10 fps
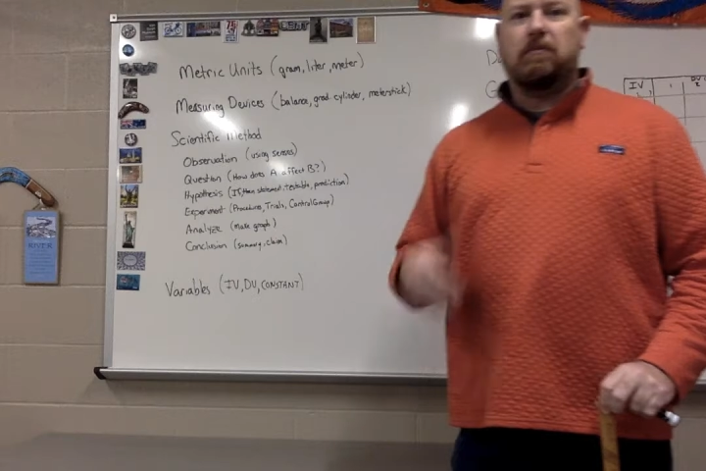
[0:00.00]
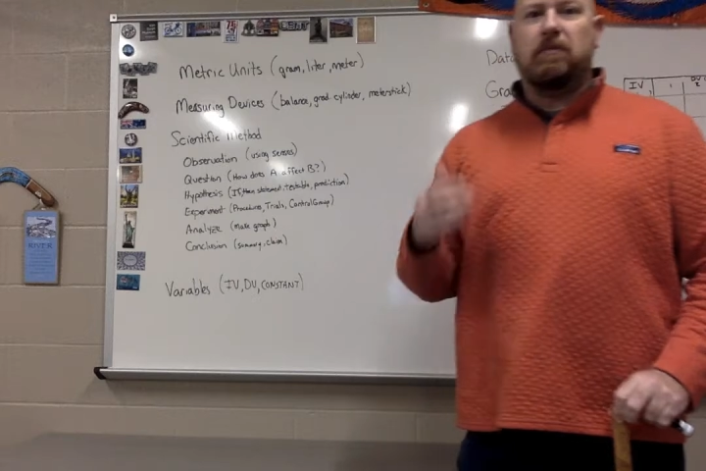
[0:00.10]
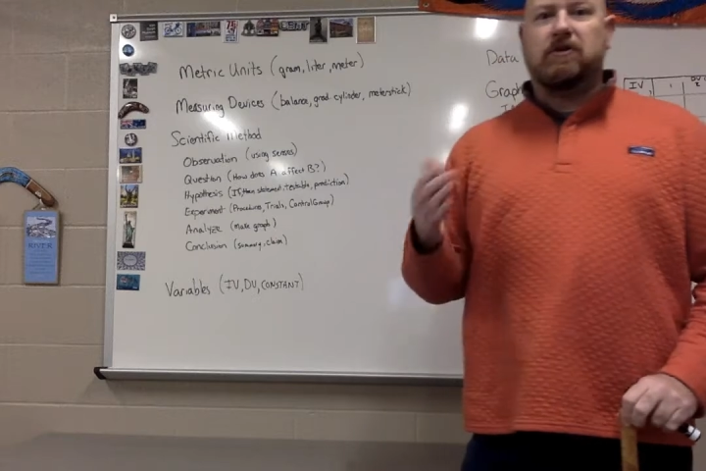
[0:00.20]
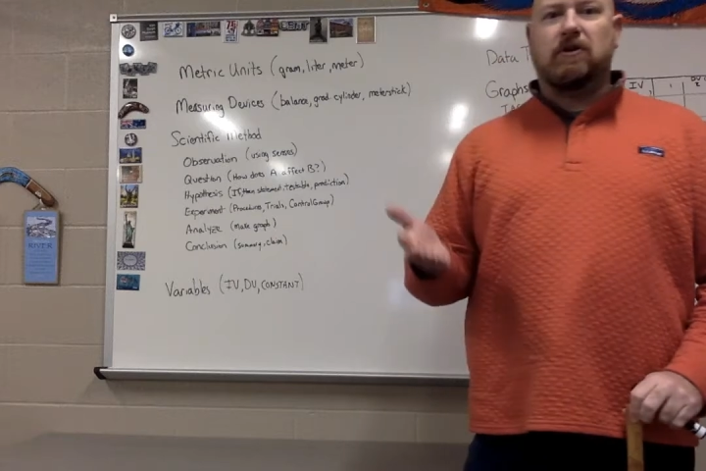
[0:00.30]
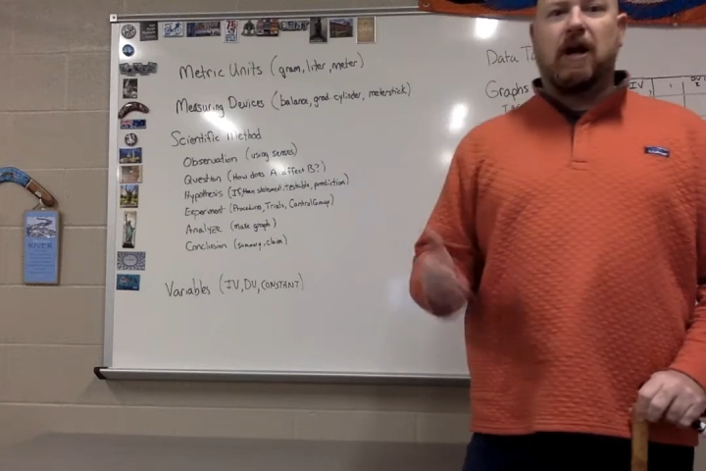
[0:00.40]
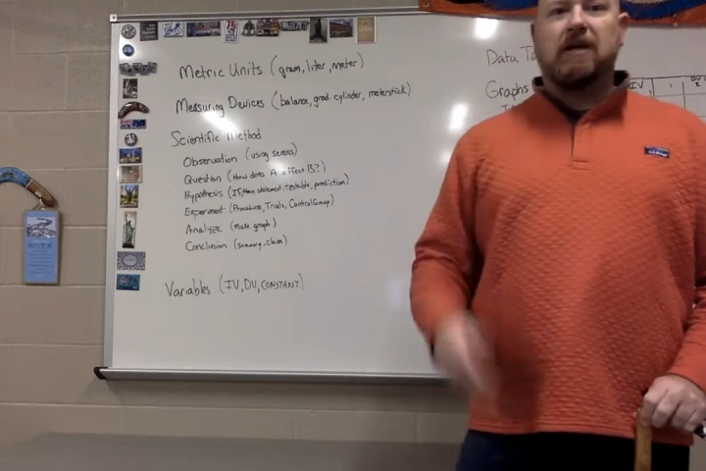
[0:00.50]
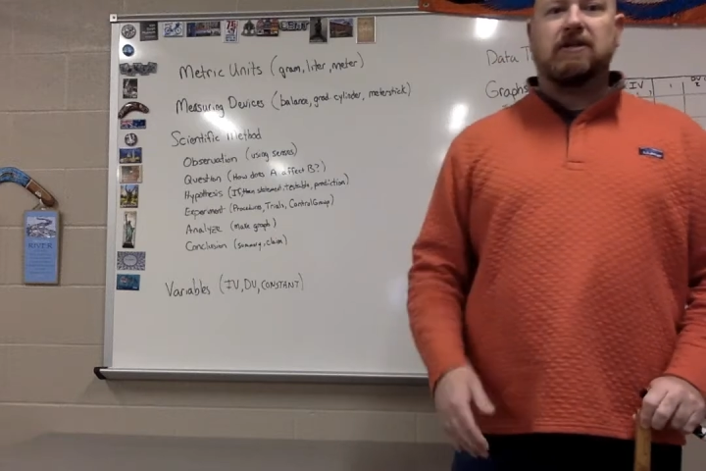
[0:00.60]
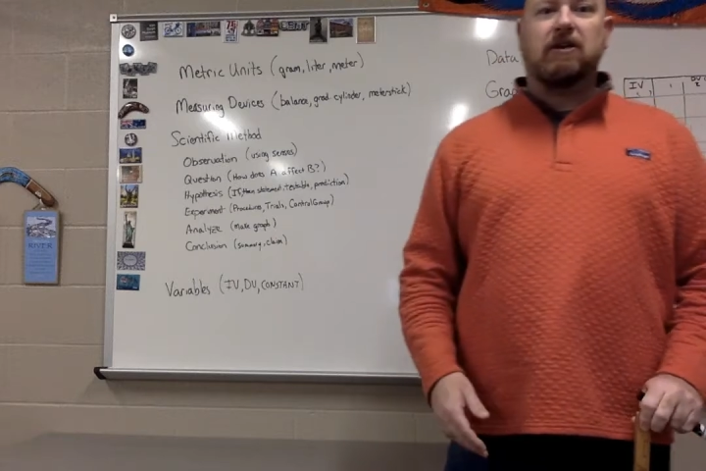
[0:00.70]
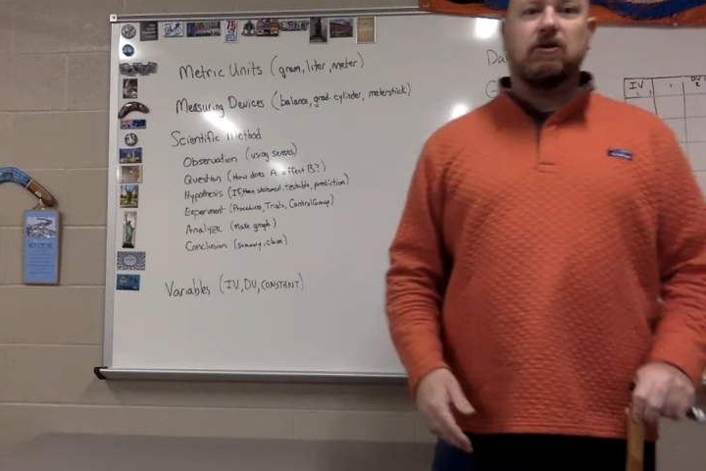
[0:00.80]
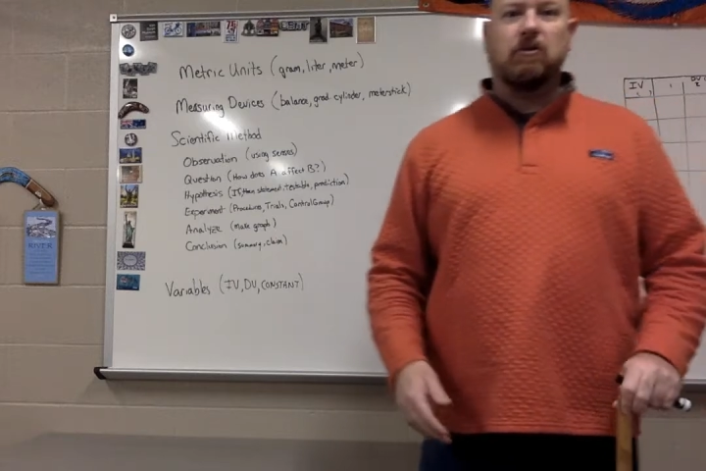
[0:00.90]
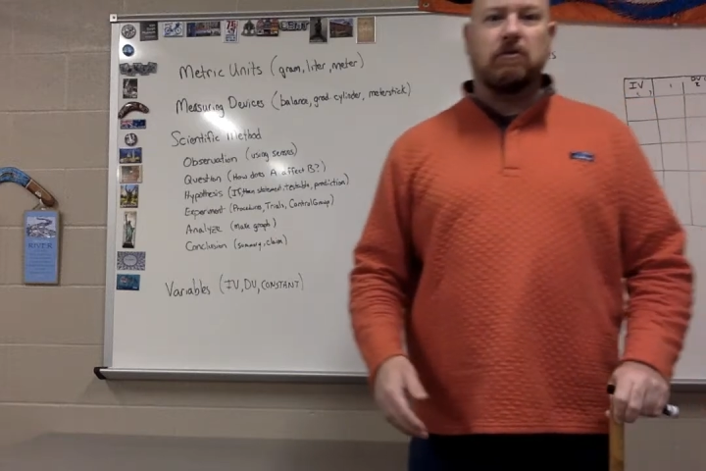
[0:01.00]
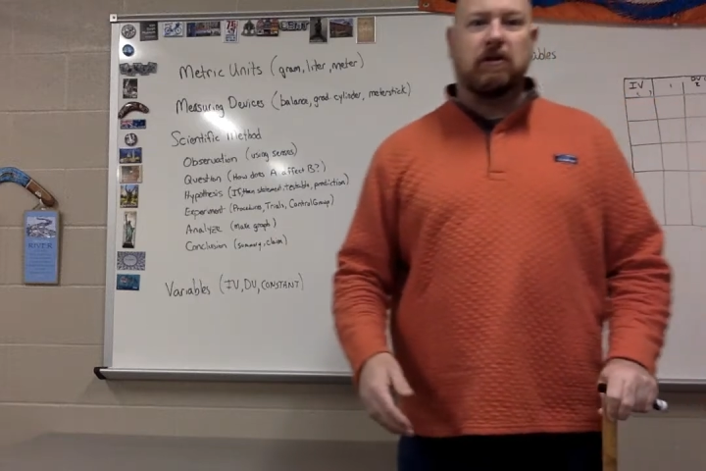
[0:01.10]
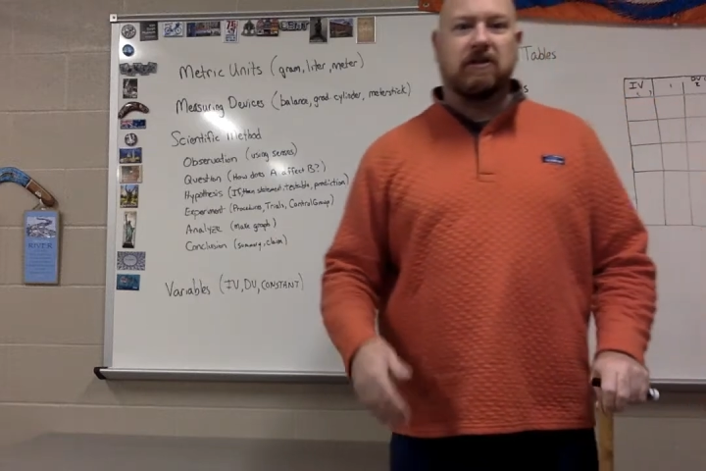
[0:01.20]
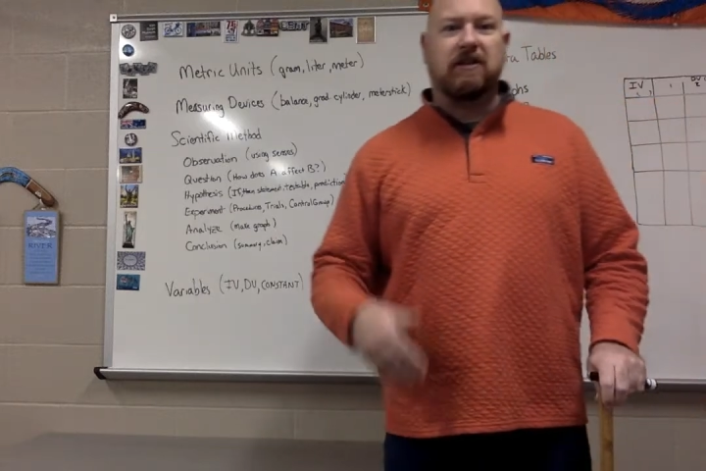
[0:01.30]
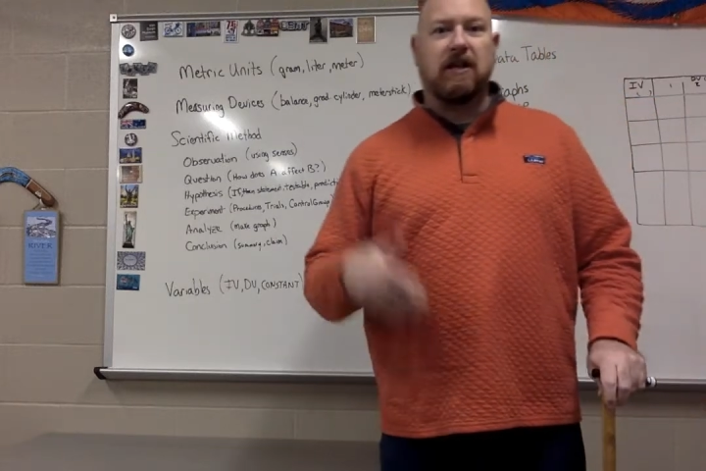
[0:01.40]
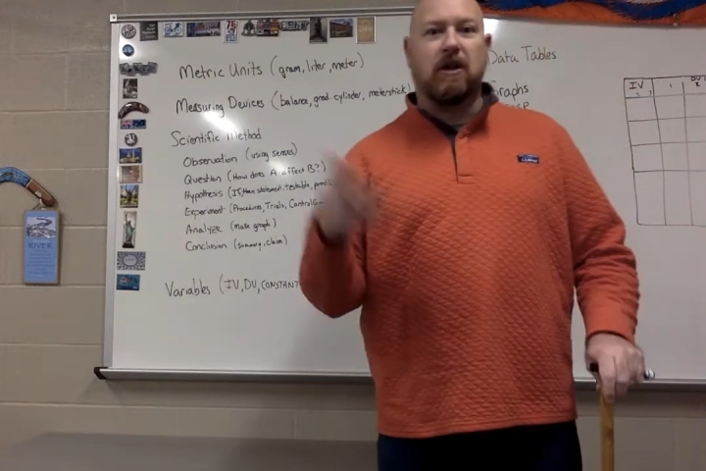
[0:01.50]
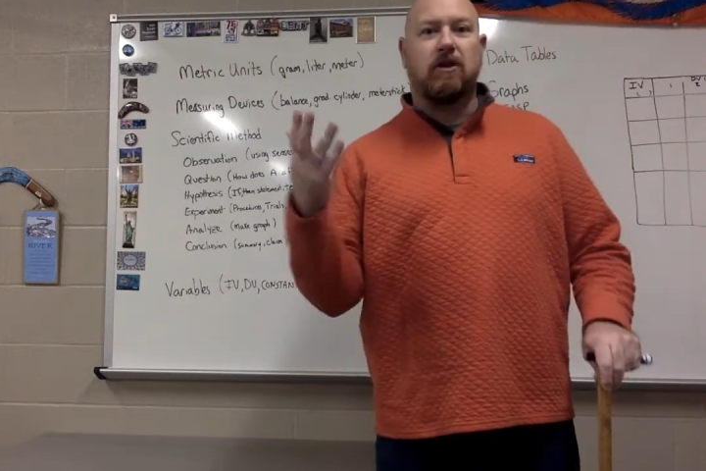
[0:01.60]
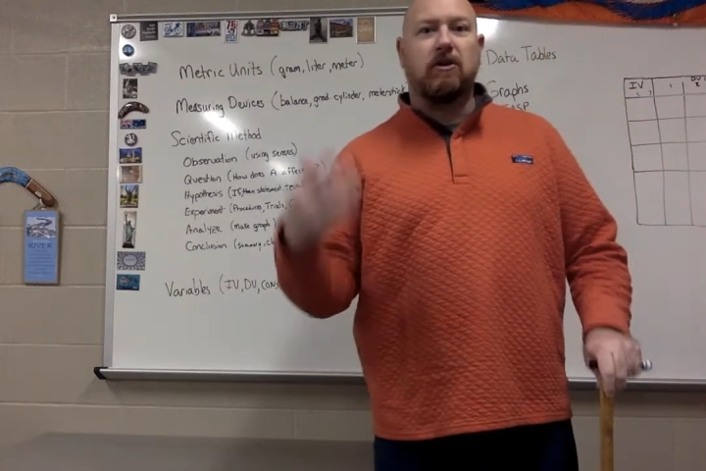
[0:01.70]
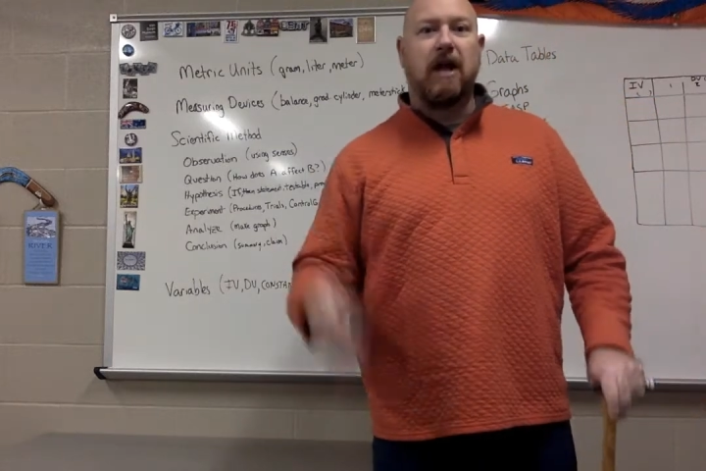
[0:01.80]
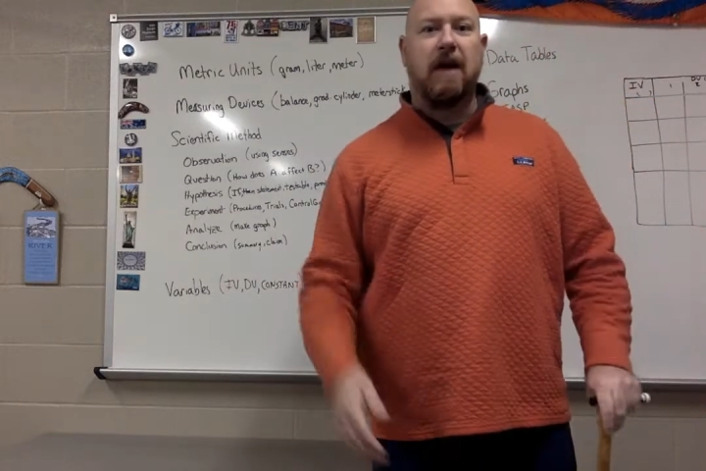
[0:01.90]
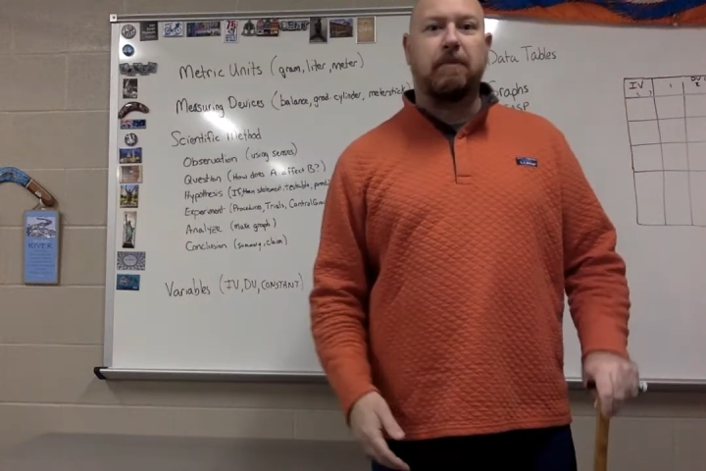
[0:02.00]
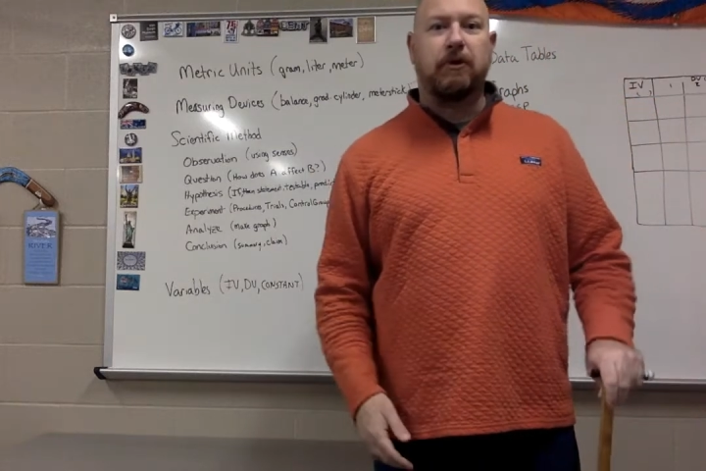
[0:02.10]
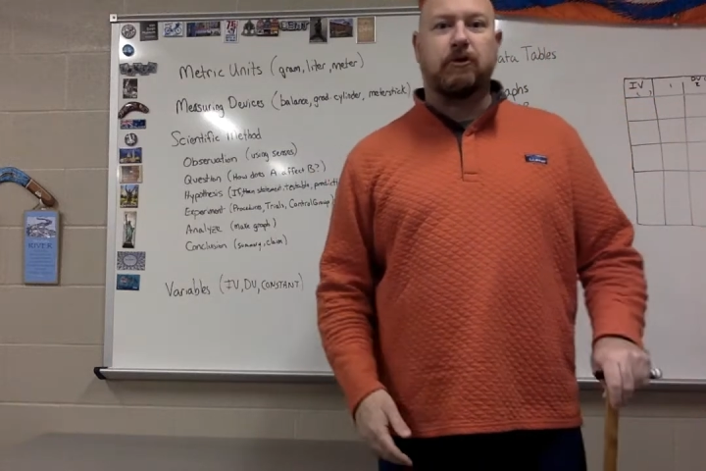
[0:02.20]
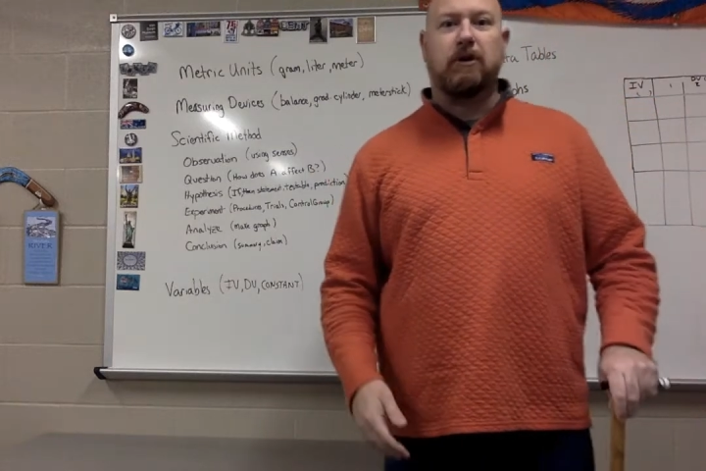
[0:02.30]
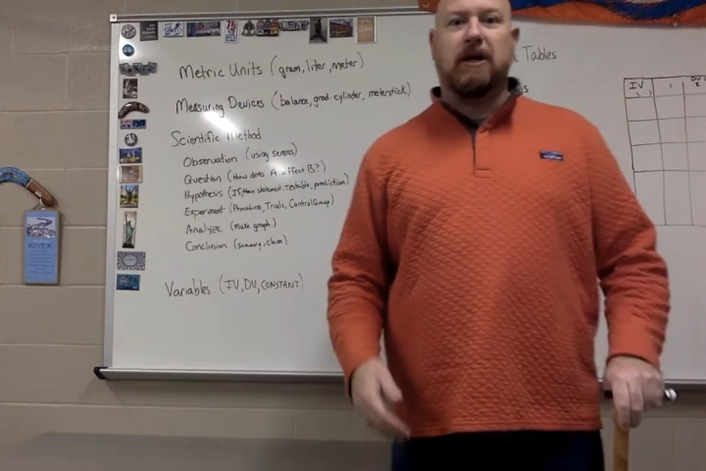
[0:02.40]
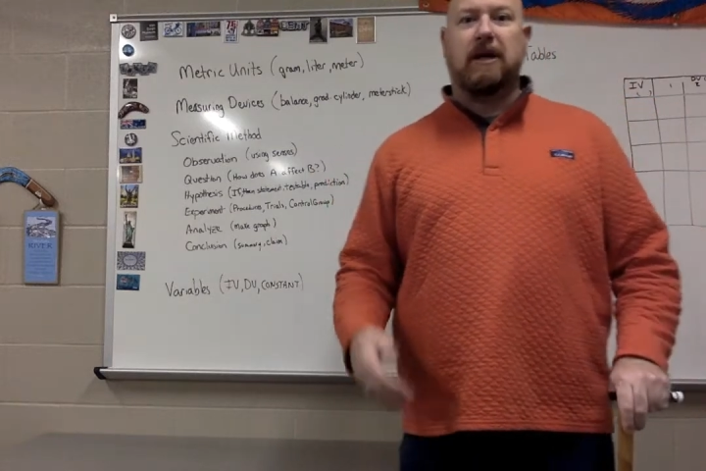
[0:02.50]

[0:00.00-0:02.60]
Sir Isaac Newton sitting under an apple tree,